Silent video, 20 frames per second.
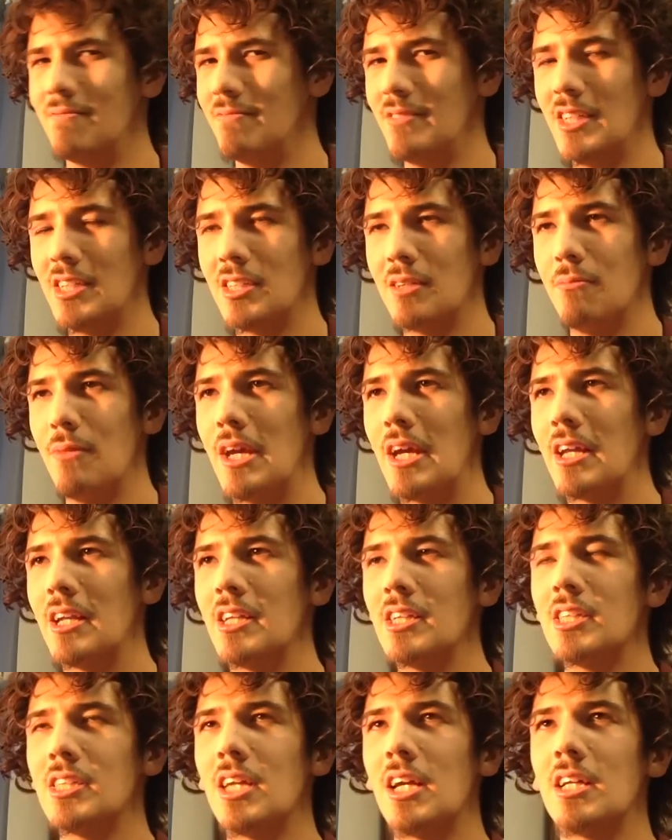it doesn't make
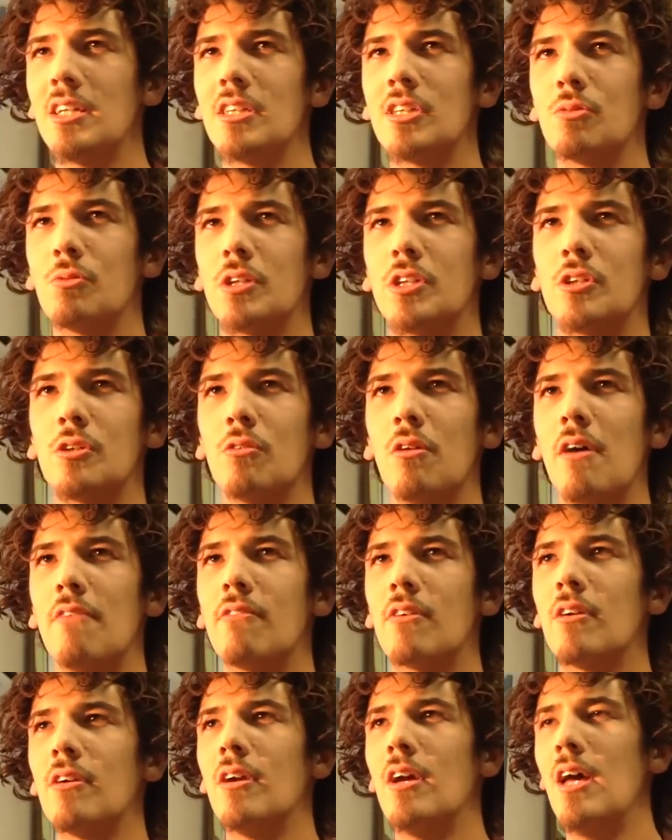any sense
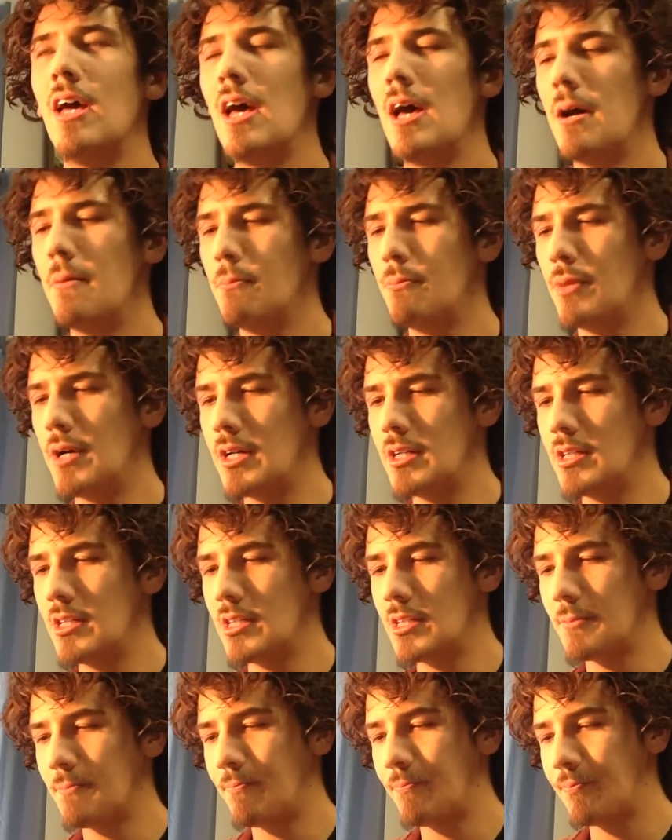whatsoever.
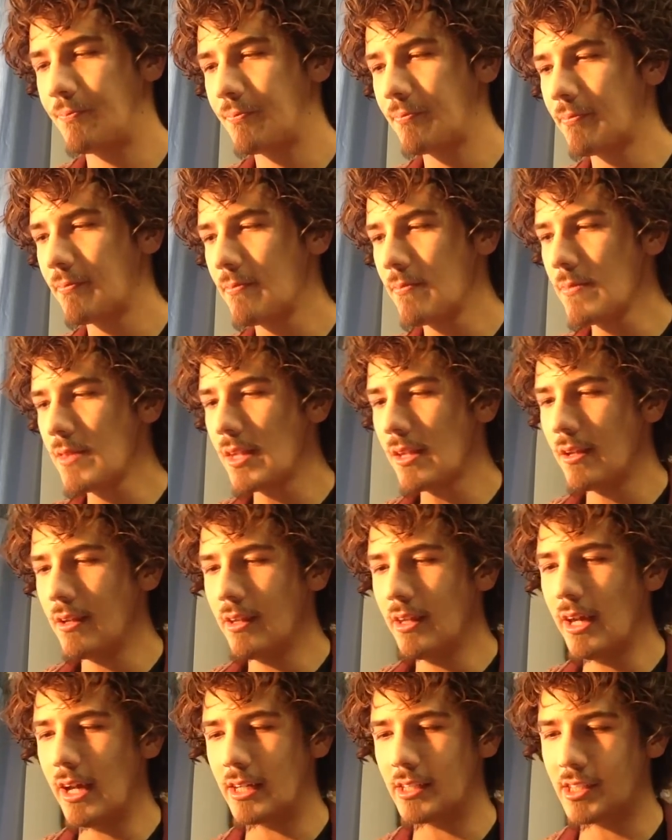But
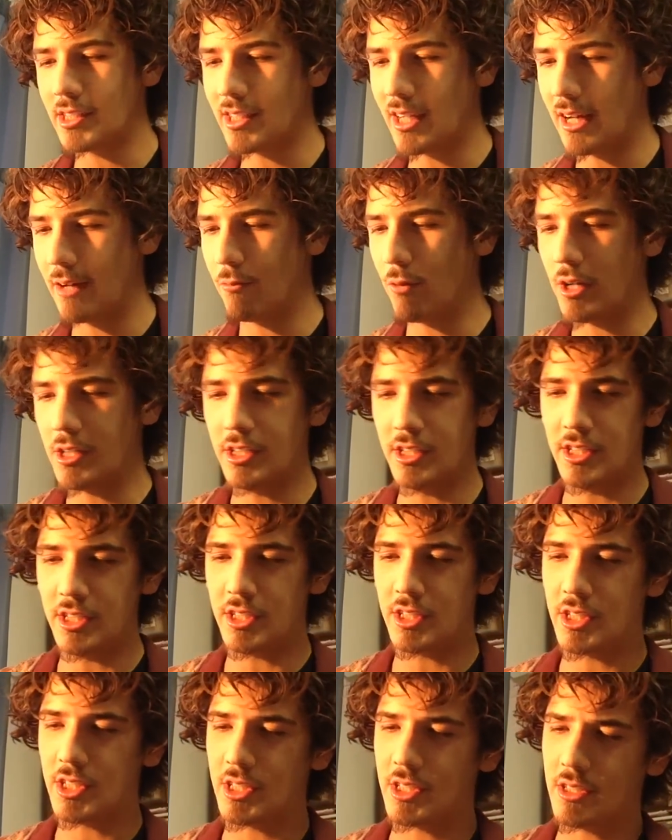yes, I watched
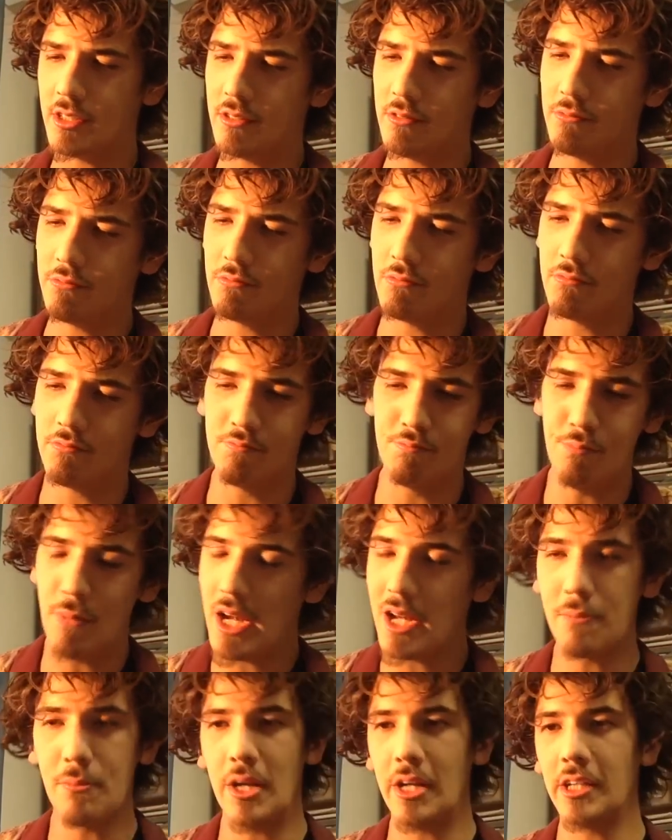this
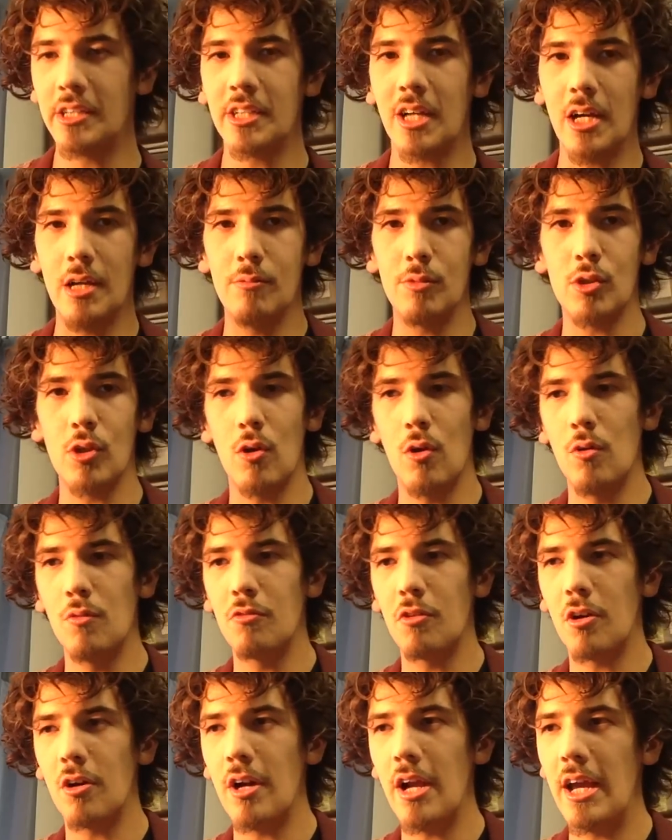many, many times
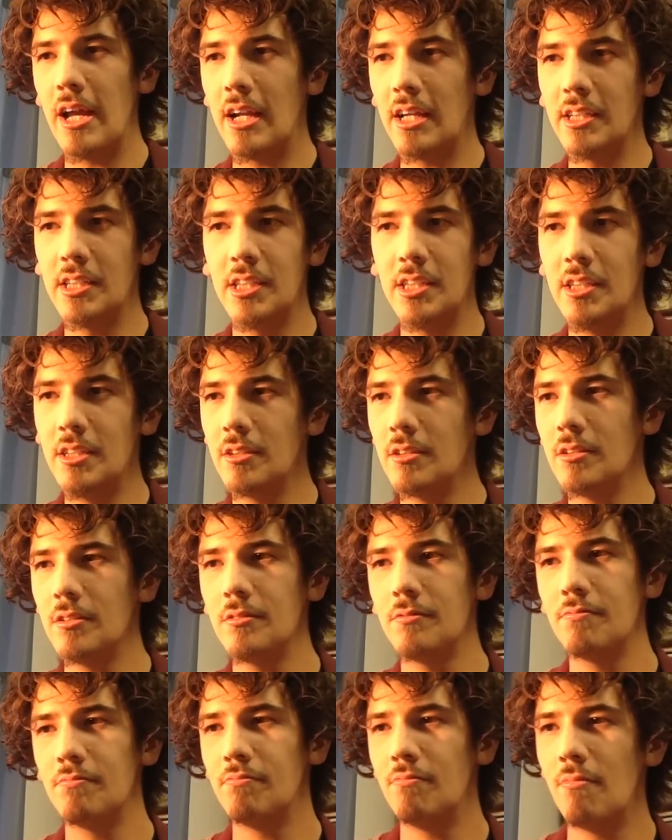over, and I
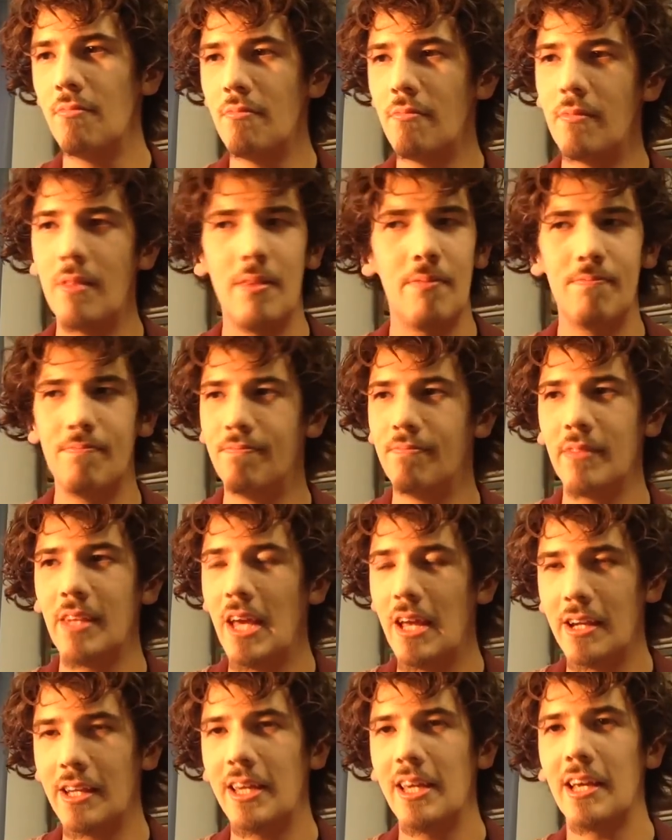still
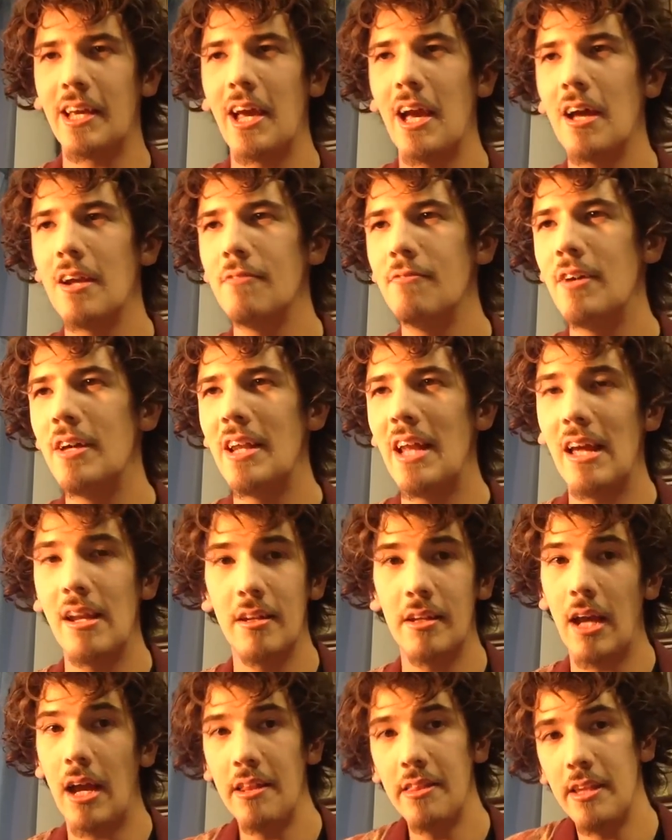get a kick out of it,
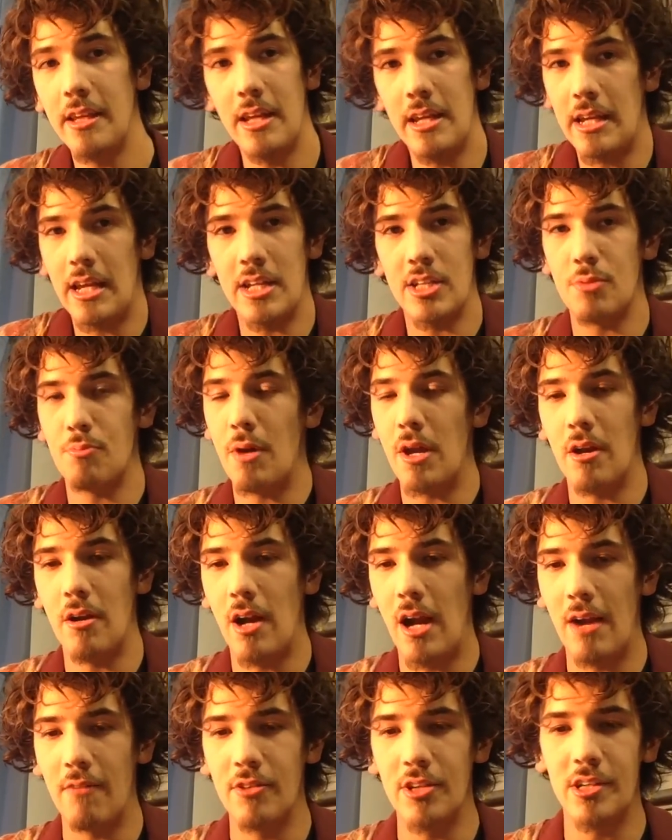and I think it gets
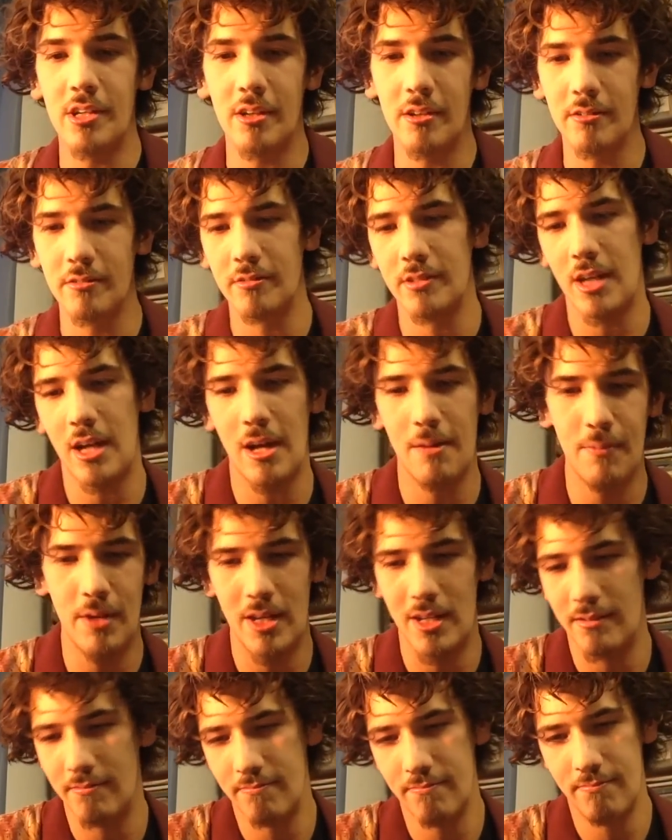better every single time,
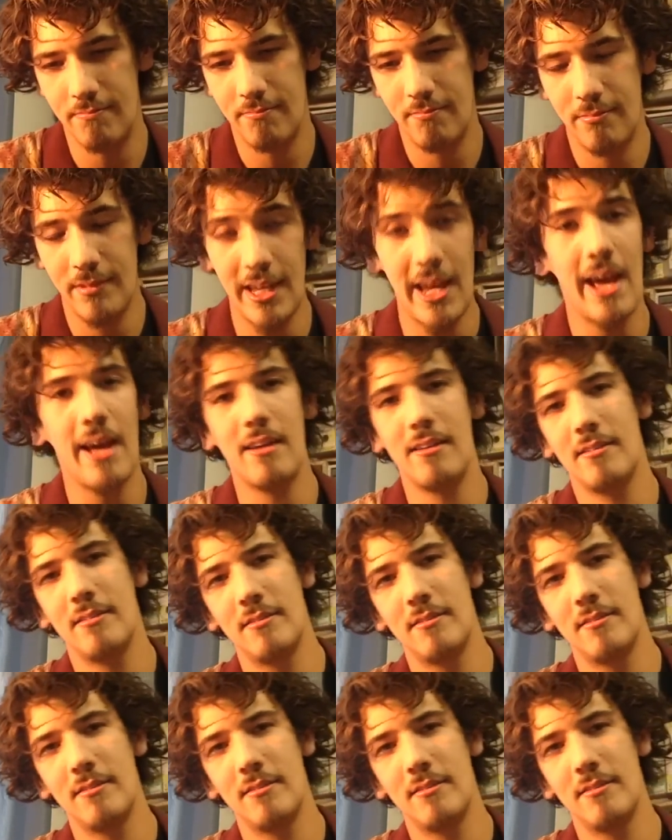and yeah.